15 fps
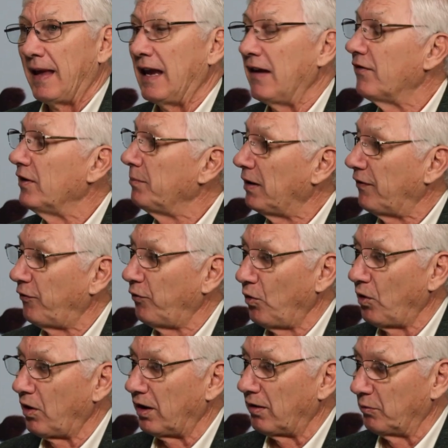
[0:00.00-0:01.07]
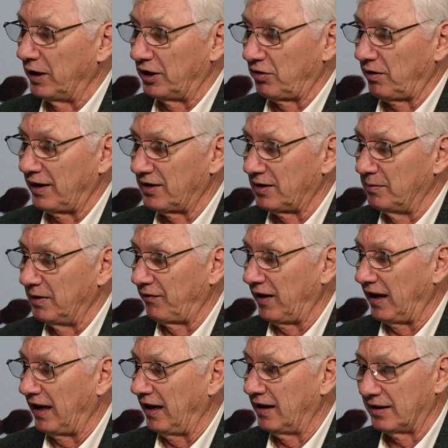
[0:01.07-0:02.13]
Even before we trace them, if
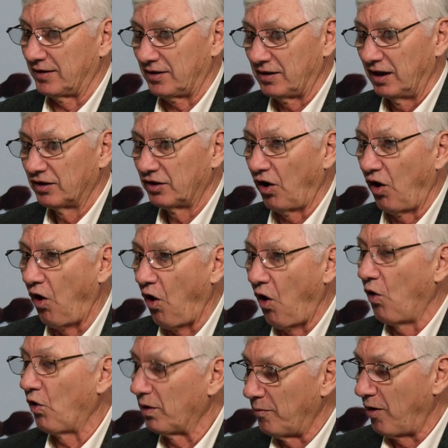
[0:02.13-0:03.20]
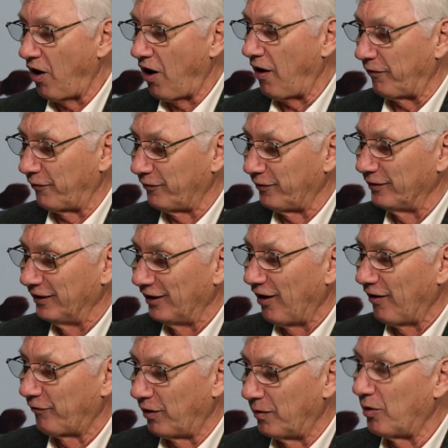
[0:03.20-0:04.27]
they hit us, to hold them off
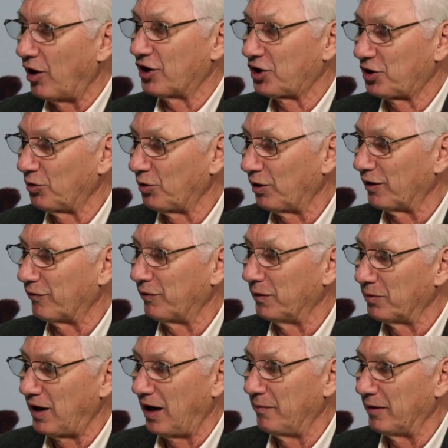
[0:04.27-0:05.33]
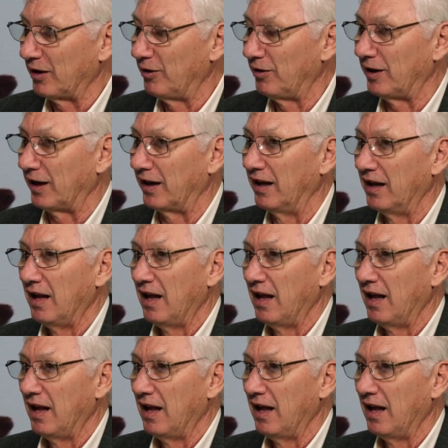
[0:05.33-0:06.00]
from our shore, from coming on.